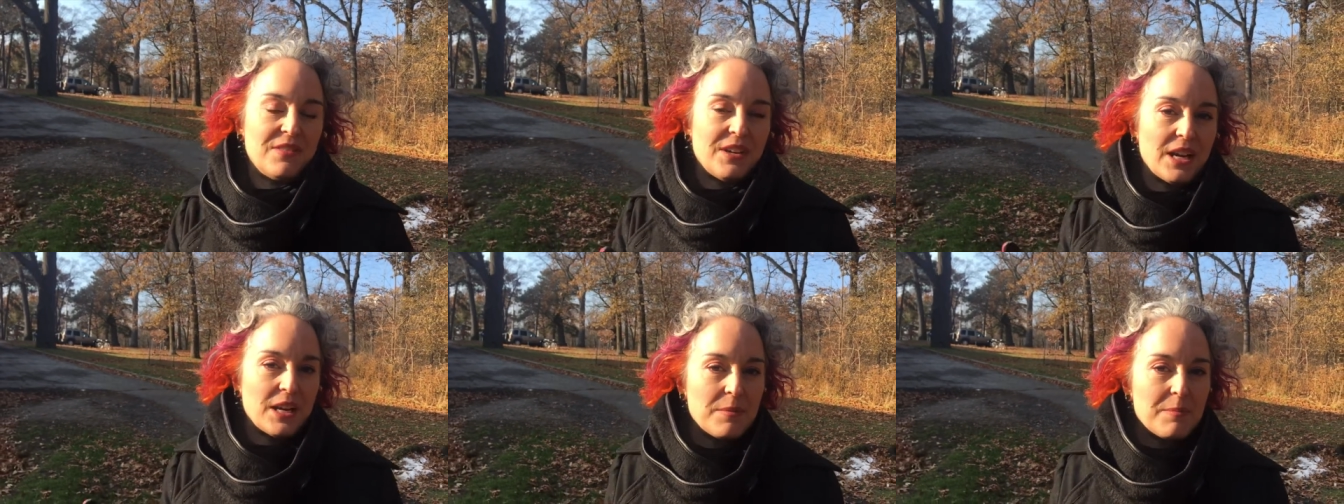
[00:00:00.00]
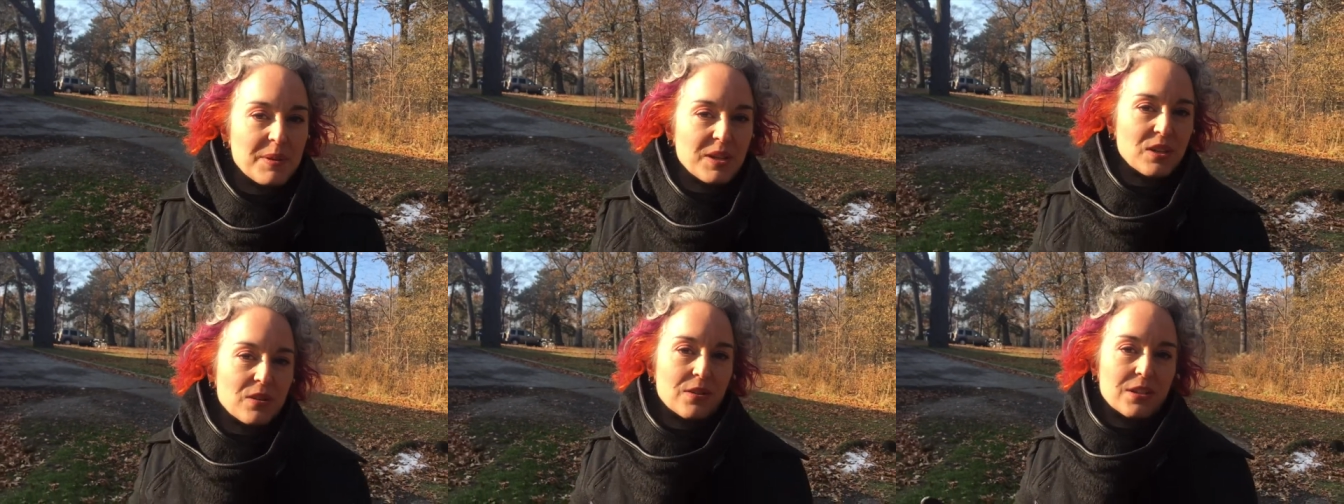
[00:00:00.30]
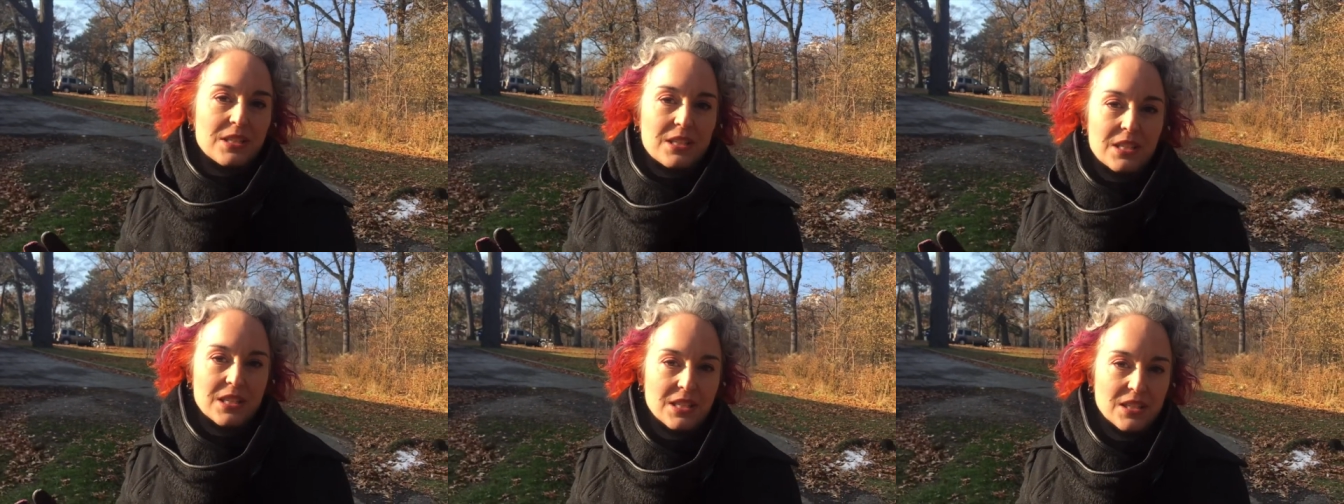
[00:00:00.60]
divide
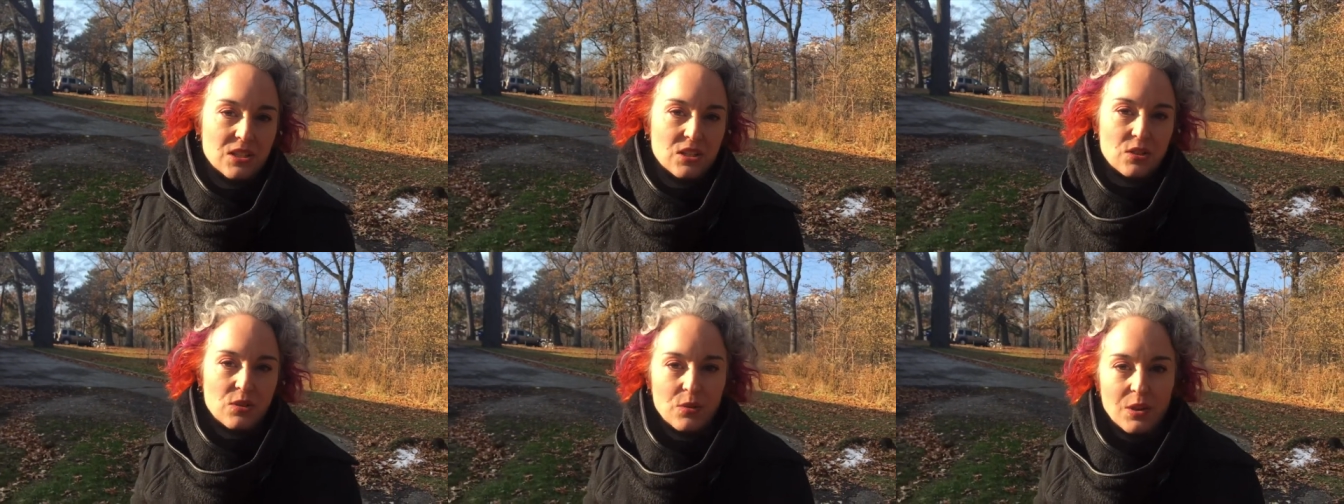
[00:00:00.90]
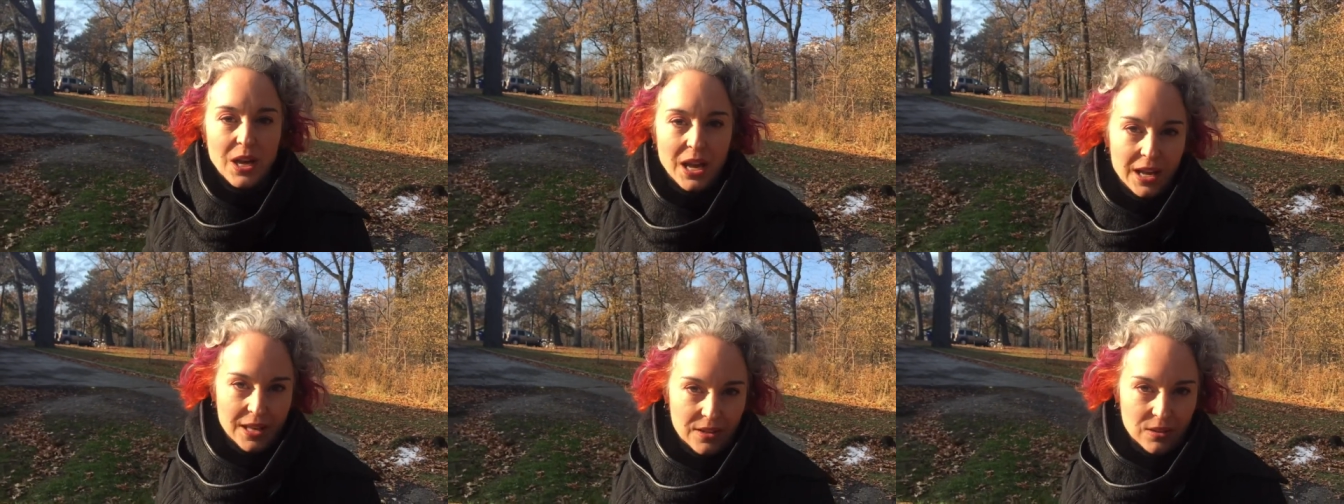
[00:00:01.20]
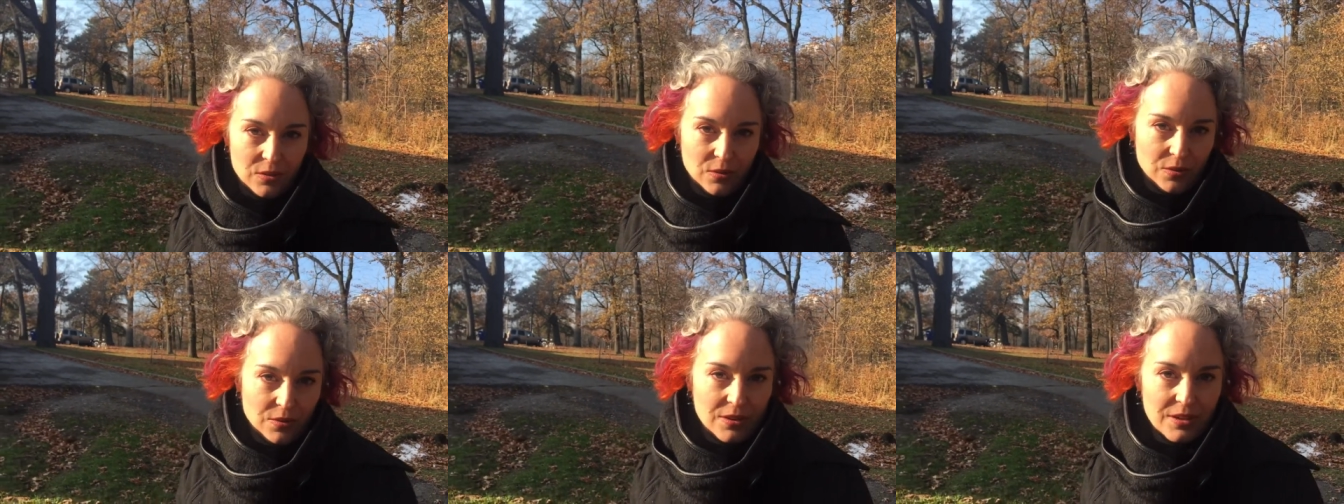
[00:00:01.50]
beer into these two
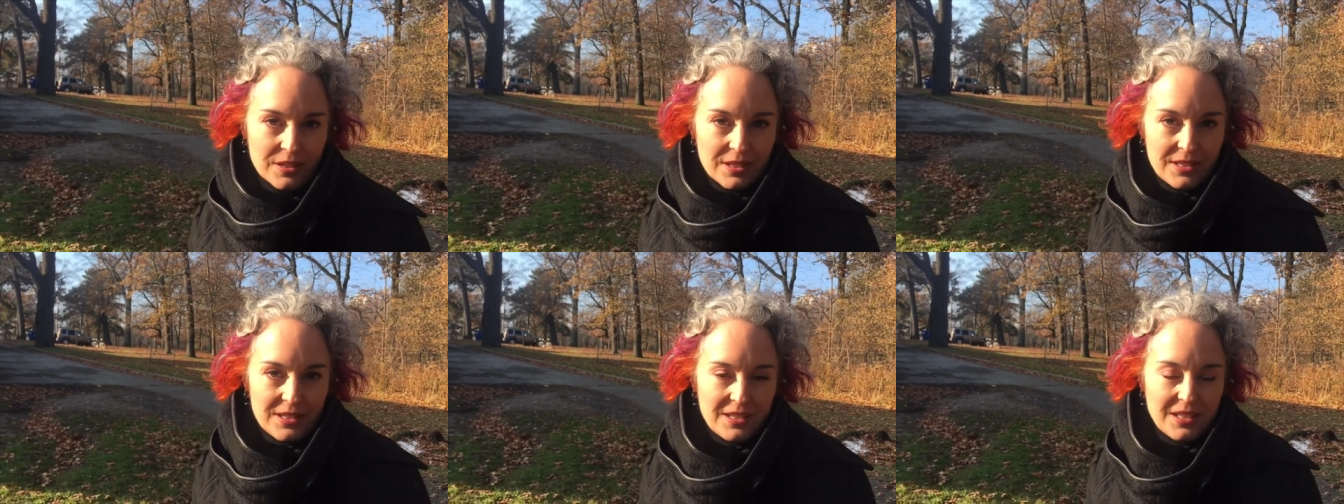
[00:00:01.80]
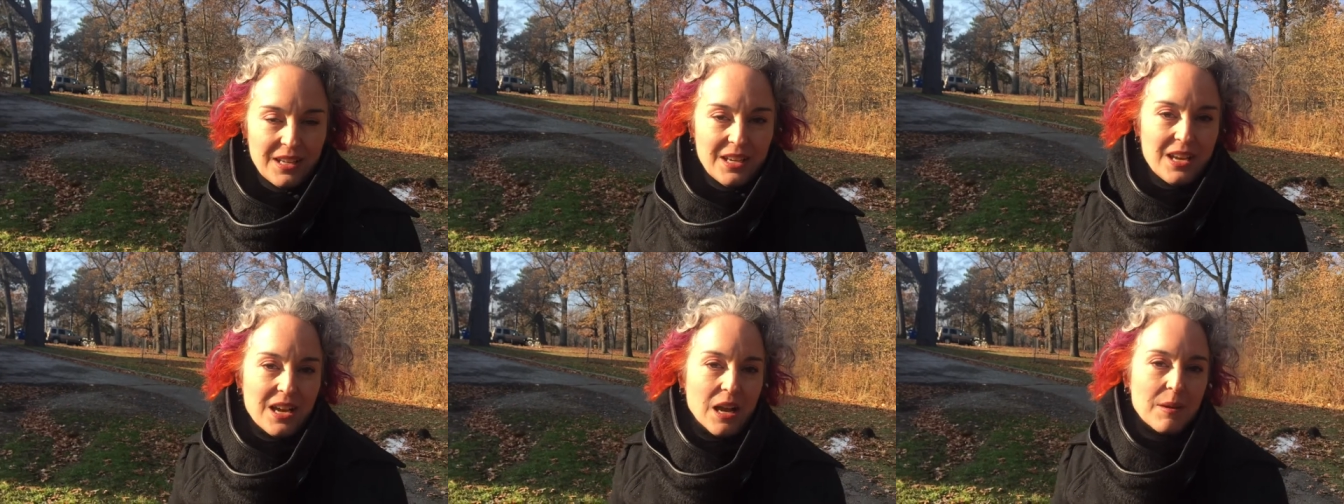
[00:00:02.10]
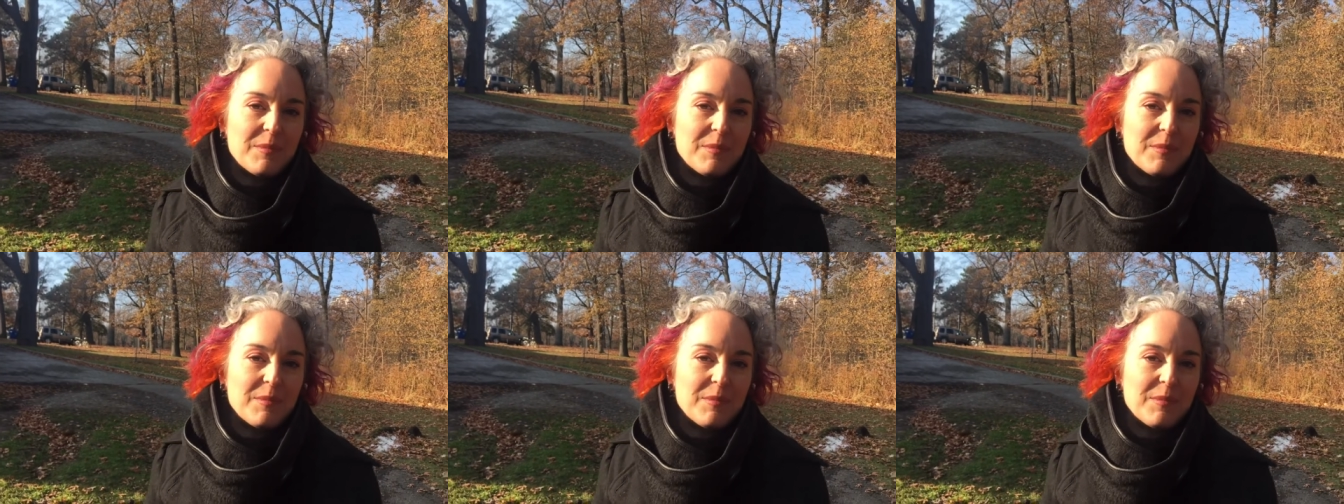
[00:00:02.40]
categories.